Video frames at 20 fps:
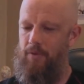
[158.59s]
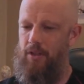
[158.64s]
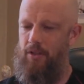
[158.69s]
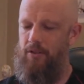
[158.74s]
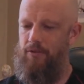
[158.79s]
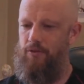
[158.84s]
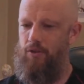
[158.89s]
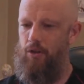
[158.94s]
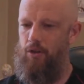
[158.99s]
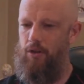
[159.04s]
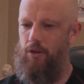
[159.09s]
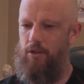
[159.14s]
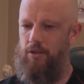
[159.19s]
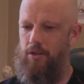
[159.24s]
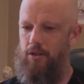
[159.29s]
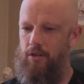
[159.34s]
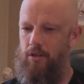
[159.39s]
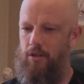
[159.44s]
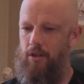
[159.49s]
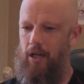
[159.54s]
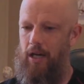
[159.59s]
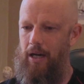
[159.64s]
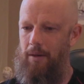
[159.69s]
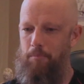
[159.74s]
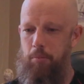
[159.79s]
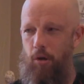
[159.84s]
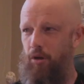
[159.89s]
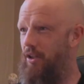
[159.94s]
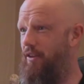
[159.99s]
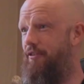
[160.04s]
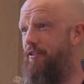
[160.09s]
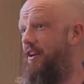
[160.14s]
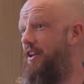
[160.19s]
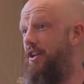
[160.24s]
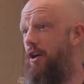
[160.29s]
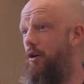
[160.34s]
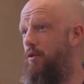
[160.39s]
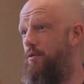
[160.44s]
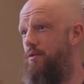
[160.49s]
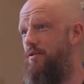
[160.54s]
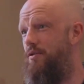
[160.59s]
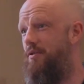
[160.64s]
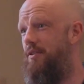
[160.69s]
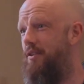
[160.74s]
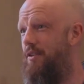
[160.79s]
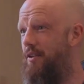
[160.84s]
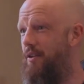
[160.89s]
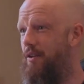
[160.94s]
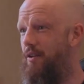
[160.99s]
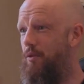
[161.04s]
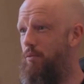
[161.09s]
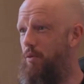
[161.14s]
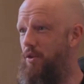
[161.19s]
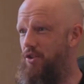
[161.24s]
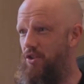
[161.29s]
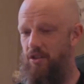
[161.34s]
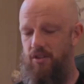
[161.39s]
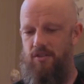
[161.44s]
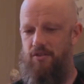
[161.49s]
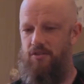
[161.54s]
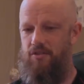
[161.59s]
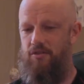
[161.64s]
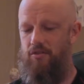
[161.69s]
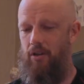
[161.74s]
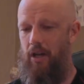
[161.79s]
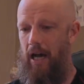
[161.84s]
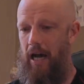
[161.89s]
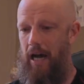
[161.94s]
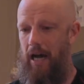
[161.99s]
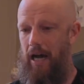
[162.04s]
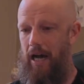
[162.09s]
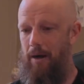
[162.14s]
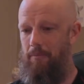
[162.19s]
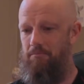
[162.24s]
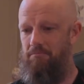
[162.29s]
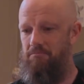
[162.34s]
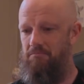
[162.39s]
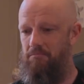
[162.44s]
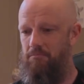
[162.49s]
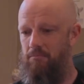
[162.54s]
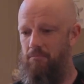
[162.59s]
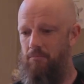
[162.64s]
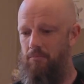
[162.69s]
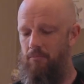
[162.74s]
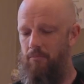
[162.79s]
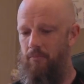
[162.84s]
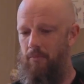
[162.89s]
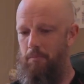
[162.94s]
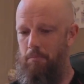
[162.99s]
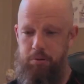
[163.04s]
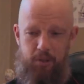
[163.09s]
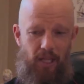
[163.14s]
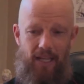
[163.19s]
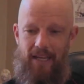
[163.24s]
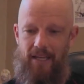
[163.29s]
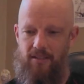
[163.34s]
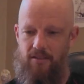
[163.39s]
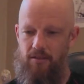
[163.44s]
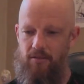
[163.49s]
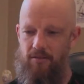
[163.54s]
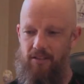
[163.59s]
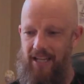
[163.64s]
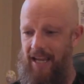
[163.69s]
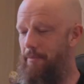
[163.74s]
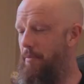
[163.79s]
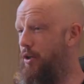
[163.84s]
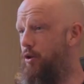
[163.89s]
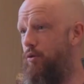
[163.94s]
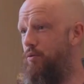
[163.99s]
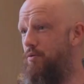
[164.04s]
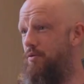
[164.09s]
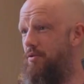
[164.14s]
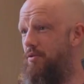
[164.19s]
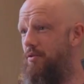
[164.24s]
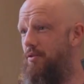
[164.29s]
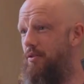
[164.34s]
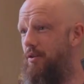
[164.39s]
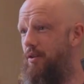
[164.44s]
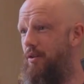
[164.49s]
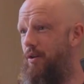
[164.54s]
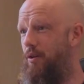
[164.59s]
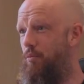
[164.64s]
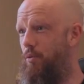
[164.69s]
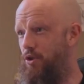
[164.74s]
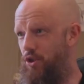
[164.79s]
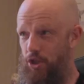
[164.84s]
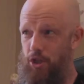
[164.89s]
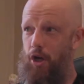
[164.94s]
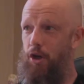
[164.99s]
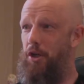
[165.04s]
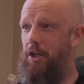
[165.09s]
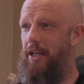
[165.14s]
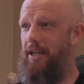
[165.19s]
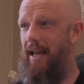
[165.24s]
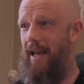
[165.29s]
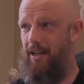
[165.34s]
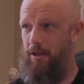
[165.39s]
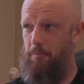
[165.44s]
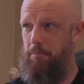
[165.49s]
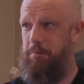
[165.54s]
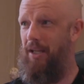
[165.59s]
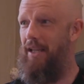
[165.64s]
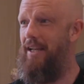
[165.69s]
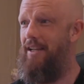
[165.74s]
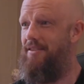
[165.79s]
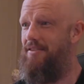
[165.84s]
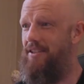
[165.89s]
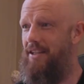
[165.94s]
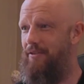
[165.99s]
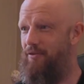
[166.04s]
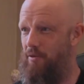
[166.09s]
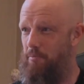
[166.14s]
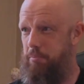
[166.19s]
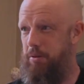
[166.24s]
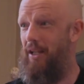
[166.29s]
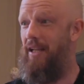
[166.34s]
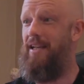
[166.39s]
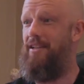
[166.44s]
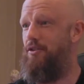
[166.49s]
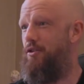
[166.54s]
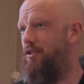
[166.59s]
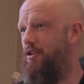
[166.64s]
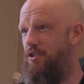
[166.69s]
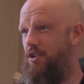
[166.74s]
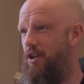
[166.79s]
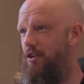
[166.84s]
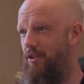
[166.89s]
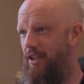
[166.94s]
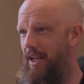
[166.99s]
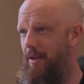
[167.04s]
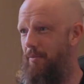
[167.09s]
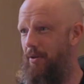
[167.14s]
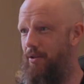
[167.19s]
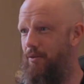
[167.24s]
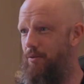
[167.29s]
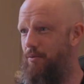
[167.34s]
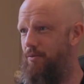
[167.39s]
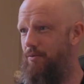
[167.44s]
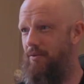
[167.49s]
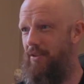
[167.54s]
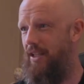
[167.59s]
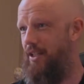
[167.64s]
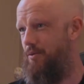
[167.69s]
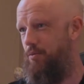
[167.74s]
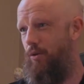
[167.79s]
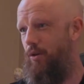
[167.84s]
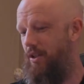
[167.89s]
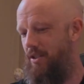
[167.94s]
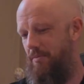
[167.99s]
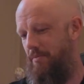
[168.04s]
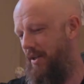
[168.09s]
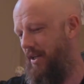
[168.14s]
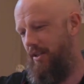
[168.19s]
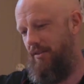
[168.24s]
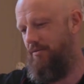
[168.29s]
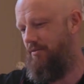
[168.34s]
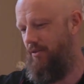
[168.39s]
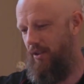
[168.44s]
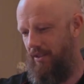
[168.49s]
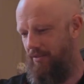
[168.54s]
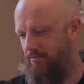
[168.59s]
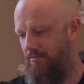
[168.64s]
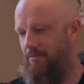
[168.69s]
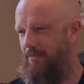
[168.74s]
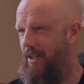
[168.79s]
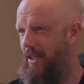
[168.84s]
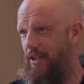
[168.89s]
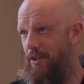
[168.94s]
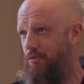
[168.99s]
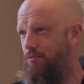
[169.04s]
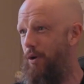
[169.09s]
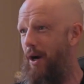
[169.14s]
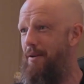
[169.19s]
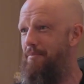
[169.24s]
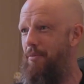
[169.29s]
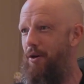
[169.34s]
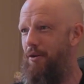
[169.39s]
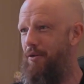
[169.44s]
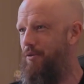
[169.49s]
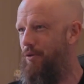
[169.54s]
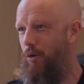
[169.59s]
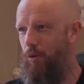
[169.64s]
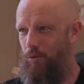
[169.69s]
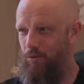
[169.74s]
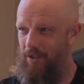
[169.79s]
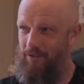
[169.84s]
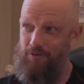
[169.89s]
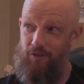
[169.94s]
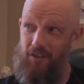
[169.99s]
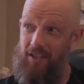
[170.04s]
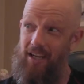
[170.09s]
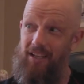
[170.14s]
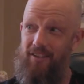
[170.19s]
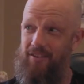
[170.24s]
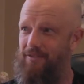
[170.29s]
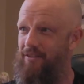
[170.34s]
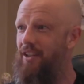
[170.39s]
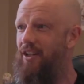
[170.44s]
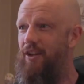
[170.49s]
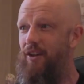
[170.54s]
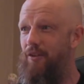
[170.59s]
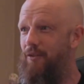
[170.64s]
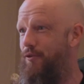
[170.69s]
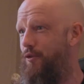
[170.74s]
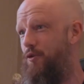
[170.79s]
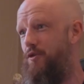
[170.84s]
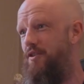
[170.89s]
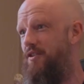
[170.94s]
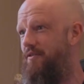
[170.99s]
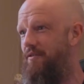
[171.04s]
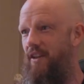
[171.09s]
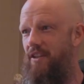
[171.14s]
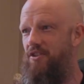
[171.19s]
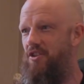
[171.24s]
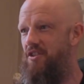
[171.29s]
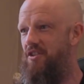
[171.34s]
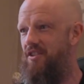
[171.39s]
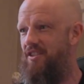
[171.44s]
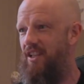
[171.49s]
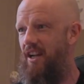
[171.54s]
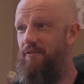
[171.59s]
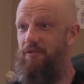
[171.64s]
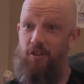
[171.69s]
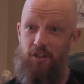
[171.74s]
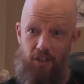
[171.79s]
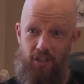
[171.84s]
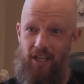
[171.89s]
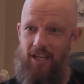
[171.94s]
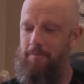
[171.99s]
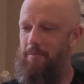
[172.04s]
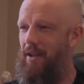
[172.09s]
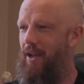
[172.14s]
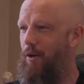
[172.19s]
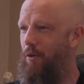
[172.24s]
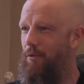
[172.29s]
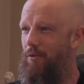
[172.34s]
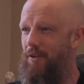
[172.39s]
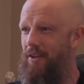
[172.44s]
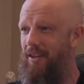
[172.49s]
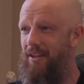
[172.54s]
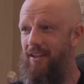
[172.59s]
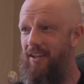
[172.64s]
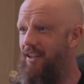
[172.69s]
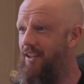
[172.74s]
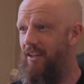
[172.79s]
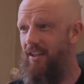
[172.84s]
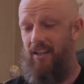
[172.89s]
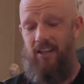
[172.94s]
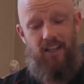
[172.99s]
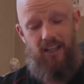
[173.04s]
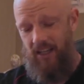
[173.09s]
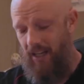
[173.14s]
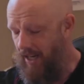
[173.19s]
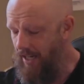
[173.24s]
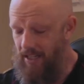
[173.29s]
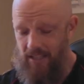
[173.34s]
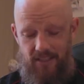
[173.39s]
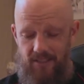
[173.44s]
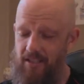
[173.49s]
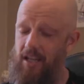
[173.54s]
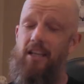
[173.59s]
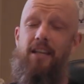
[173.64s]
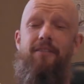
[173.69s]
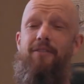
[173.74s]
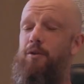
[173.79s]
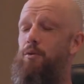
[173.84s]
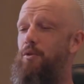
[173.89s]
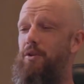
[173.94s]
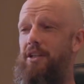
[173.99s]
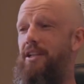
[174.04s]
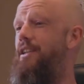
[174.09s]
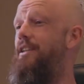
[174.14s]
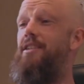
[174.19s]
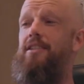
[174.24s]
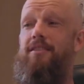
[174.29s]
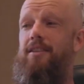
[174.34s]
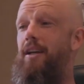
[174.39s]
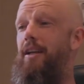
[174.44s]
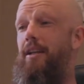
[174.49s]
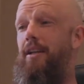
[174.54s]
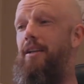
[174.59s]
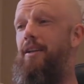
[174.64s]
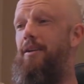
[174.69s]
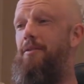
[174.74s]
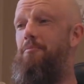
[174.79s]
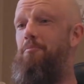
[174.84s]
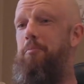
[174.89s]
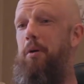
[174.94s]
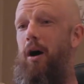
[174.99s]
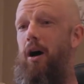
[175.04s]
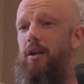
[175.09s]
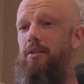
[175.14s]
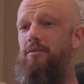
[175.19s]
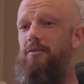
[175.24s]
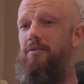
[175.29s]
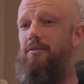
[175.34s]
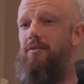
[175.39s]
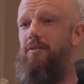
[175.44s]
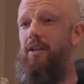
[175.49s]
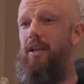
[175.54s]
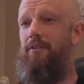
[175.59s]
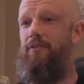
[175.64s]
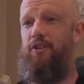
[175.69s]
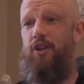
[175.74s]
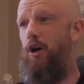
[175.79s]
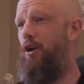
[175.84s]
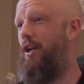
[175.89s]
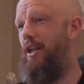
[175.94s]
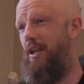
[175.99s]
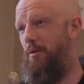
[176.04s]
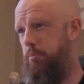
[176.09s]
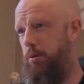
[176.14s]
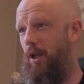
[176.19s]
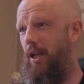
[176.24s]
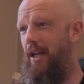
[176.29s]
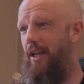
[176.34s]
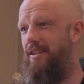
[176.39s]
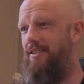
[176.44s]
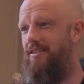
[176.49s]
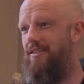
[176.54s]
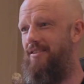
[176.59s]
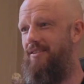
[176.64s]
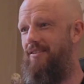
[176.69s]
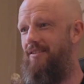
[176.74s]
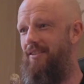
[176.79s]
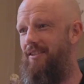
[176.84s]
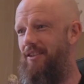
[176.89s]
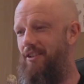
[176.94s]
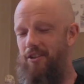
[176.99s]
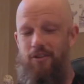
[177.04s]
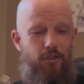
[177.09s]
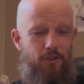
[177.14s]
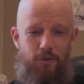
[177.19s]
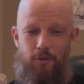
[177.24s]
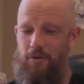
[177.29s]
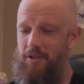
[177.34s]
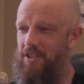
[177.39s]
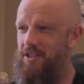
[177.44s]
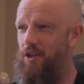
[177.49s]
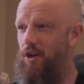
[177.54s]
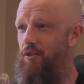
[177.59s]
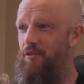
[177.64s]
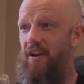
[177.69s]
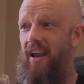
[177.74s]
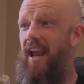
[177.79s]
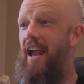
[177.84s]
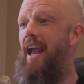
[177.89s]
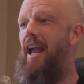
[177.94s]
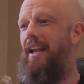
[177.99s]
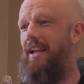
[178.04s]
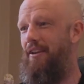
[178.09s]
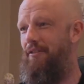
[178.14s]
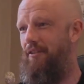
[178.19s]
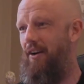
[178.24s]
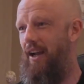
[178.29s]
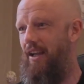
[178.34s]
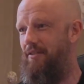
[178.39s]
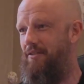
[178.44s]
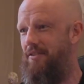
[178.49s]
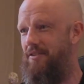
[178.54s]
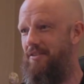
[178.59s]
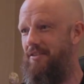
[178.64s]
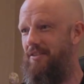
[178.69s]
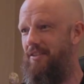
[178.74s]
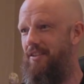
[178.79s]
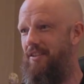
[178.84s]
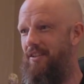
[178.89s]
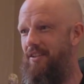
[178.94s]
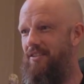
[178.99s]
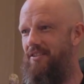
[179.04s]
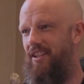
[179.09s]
You've got polyphenols, which is plant chemicals, which you can only get out of plants, and every plant's got its own chemical, and that's why it's about like eat the rainbow, all different coloured fruits and veggies and stuff, and it'll keep you healthy. Yeah. Eat your steak if you want to eat your steak, but if you don't eat your plants, you're not doing yourself any favours. Okay.